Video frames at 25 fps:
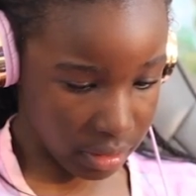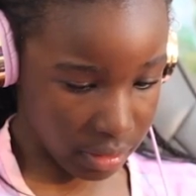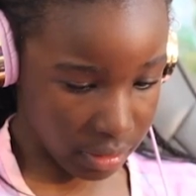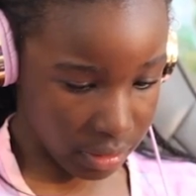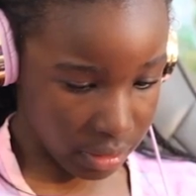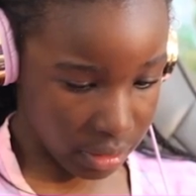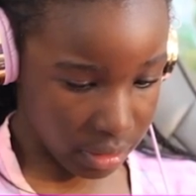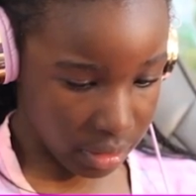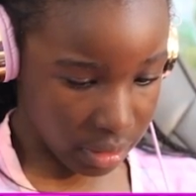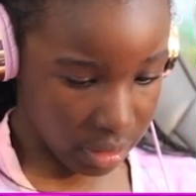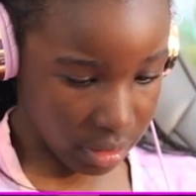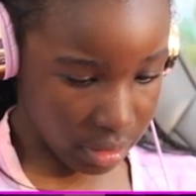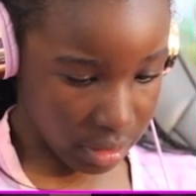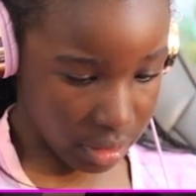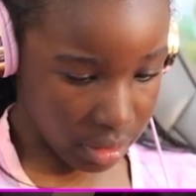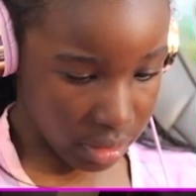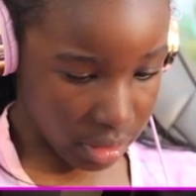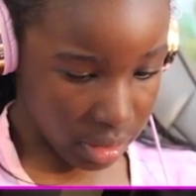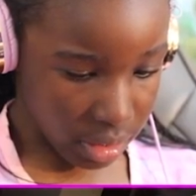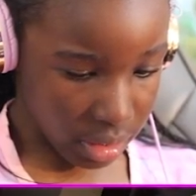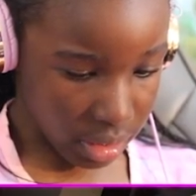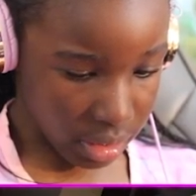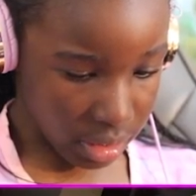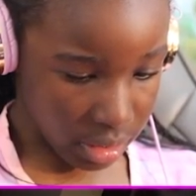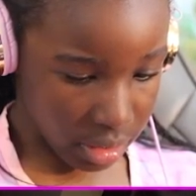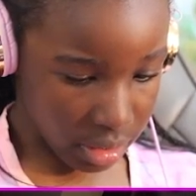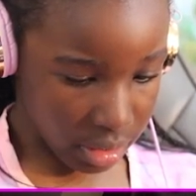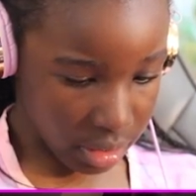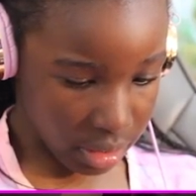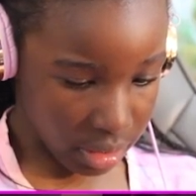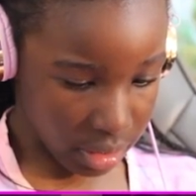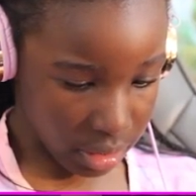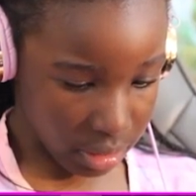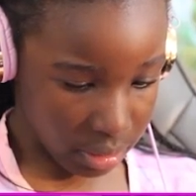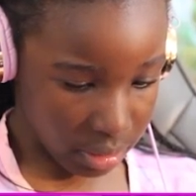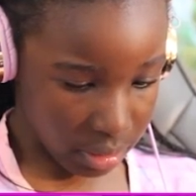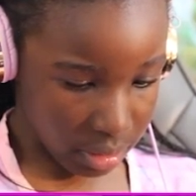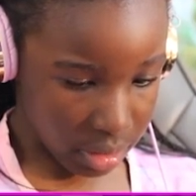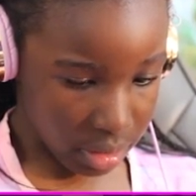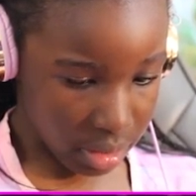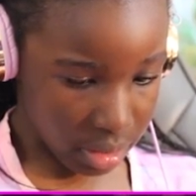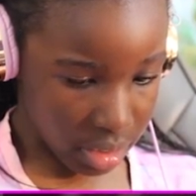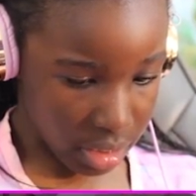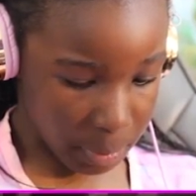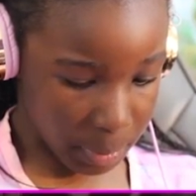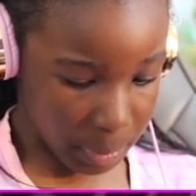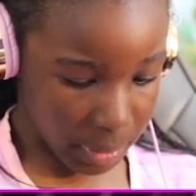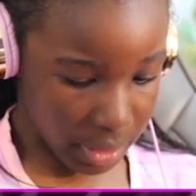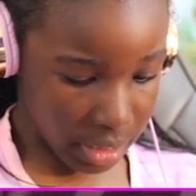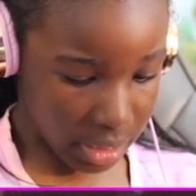Okay,
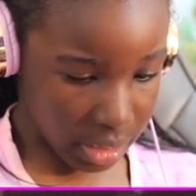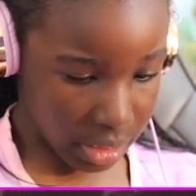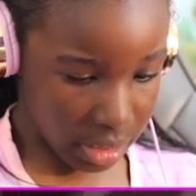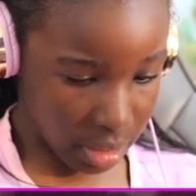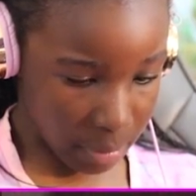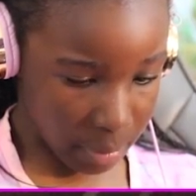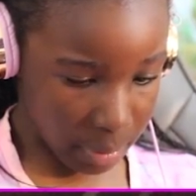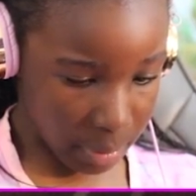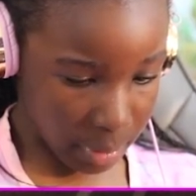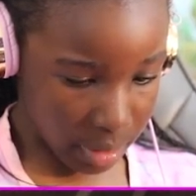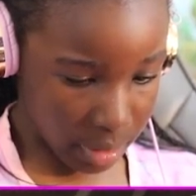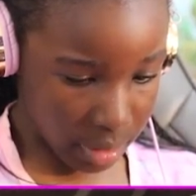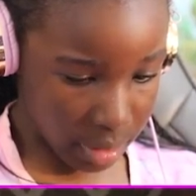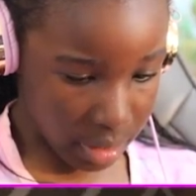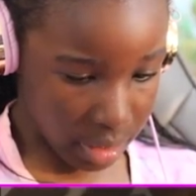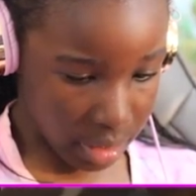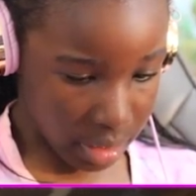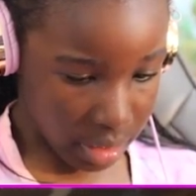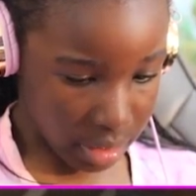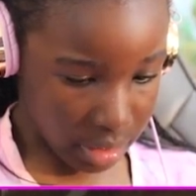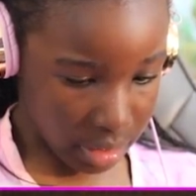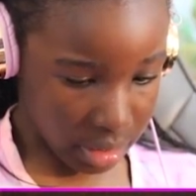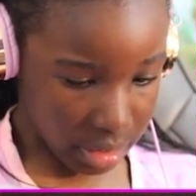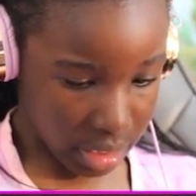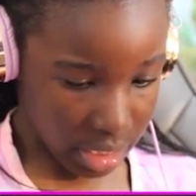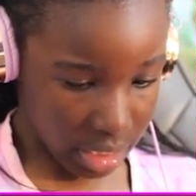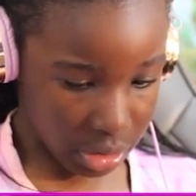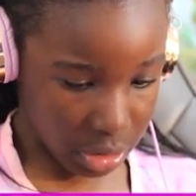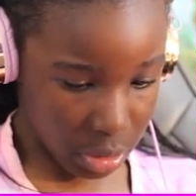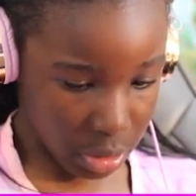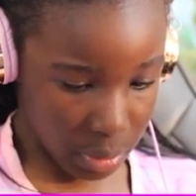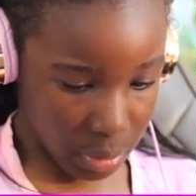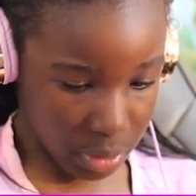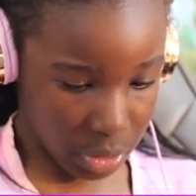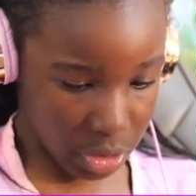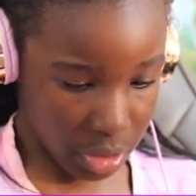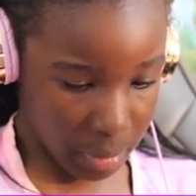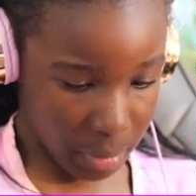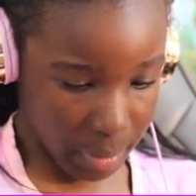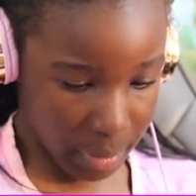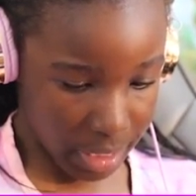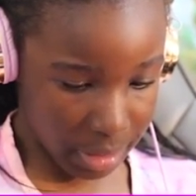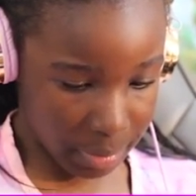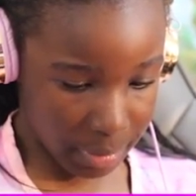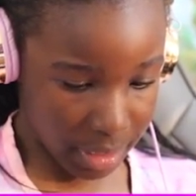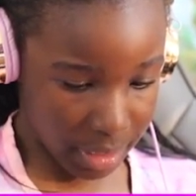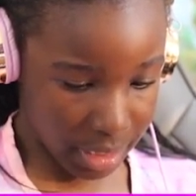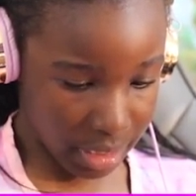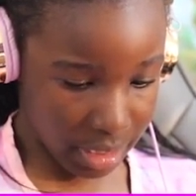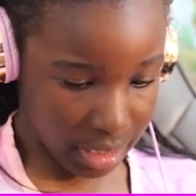let's pick these up. Let's go into the
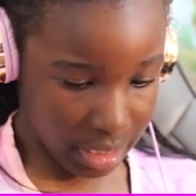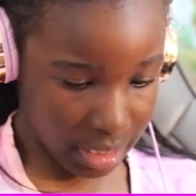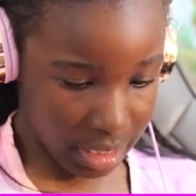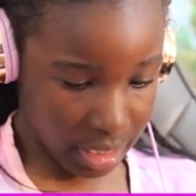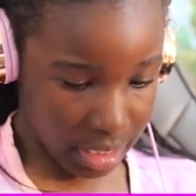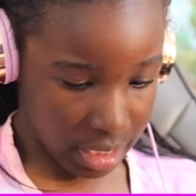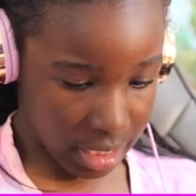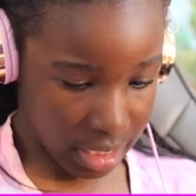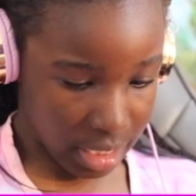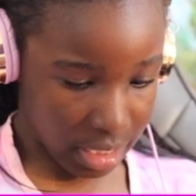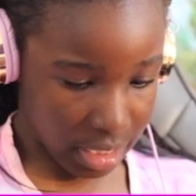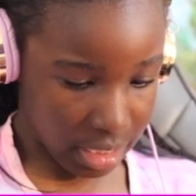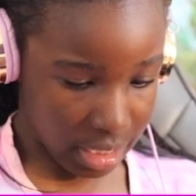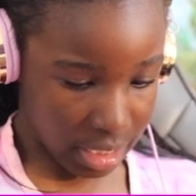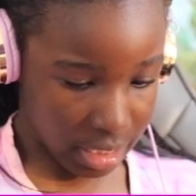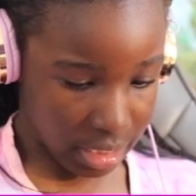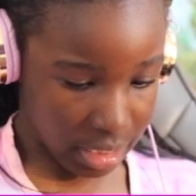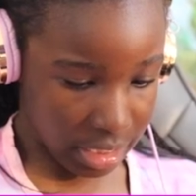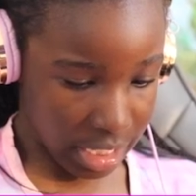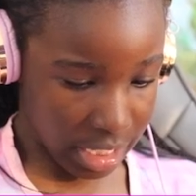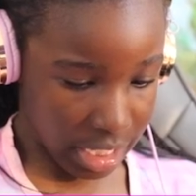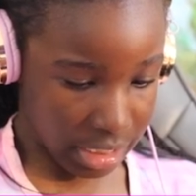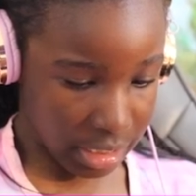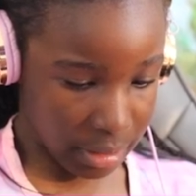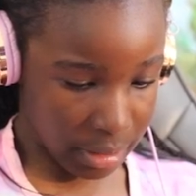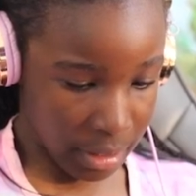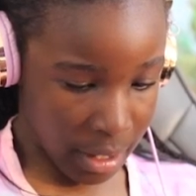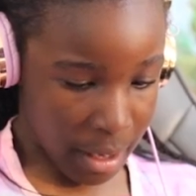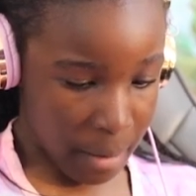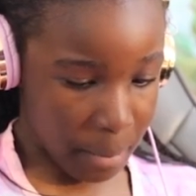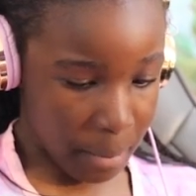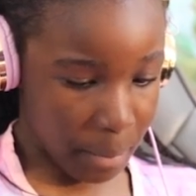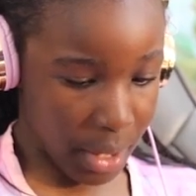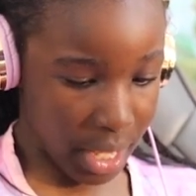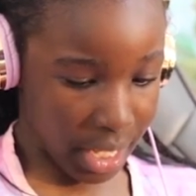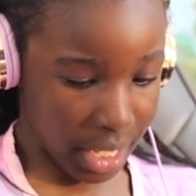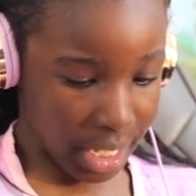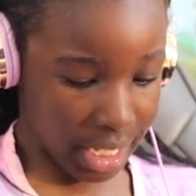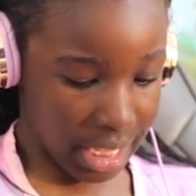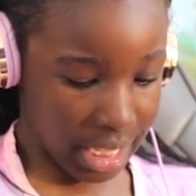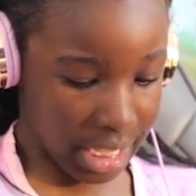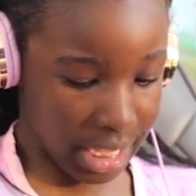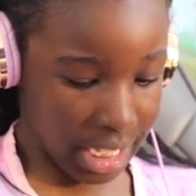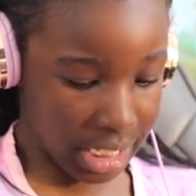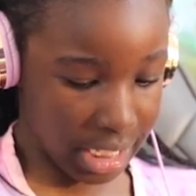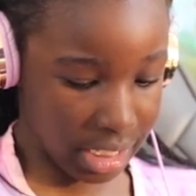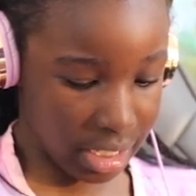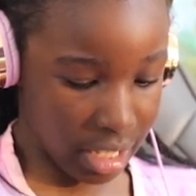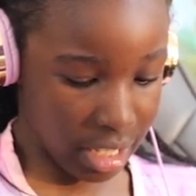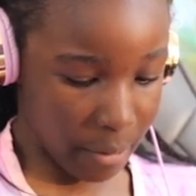basement. Then let's pick
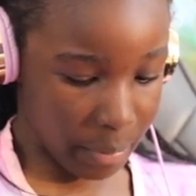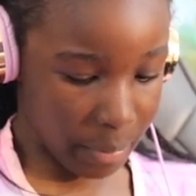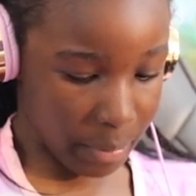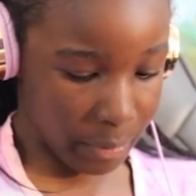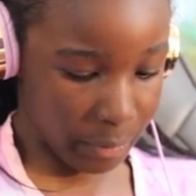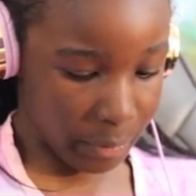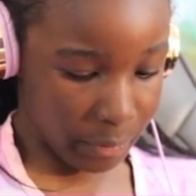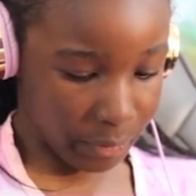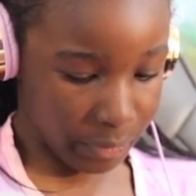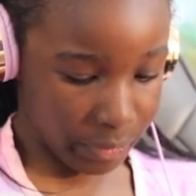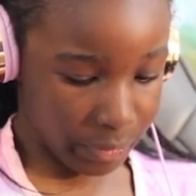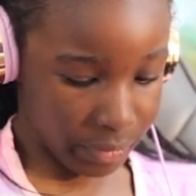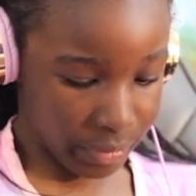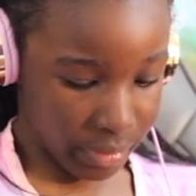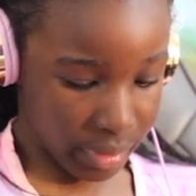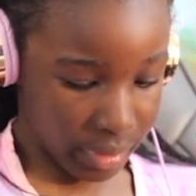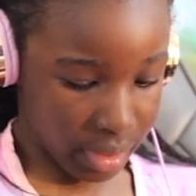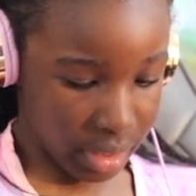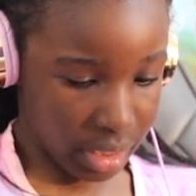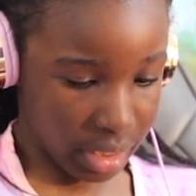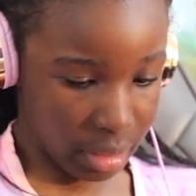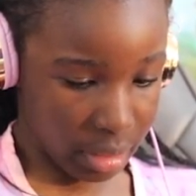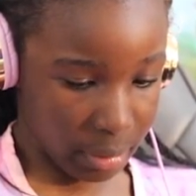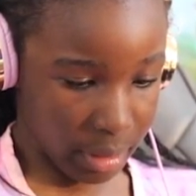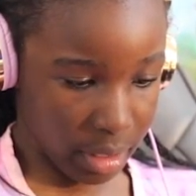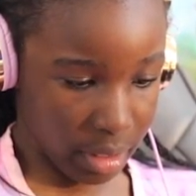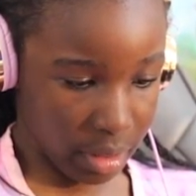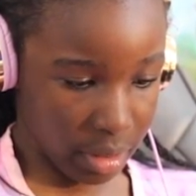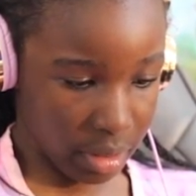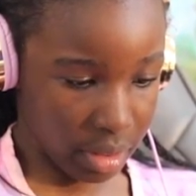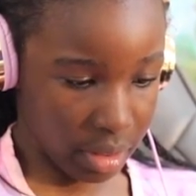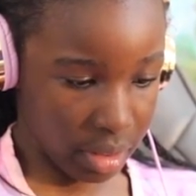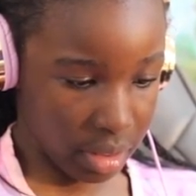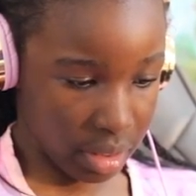this up. There we go.